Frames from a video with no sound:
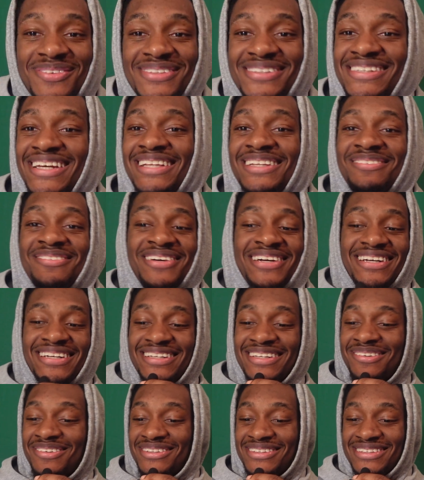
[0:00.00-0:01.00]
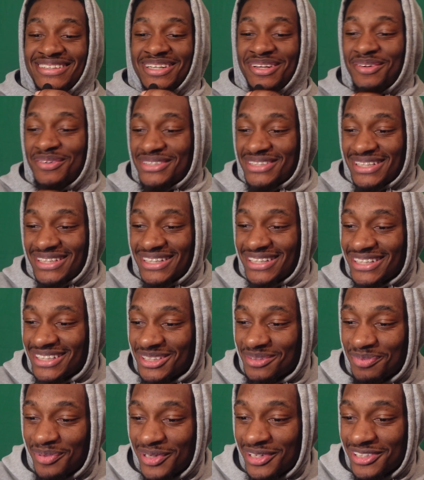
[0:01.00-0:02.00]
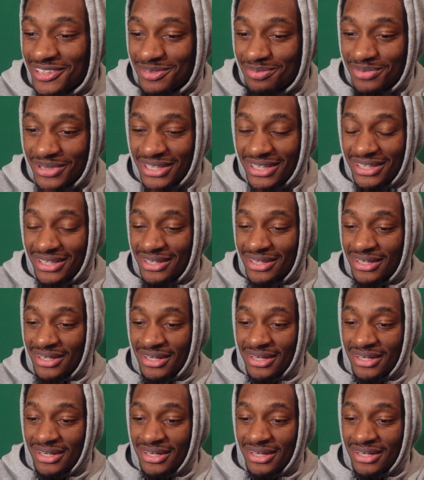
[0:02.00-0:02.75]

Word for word: were celebrating. It was it was a lit experience, but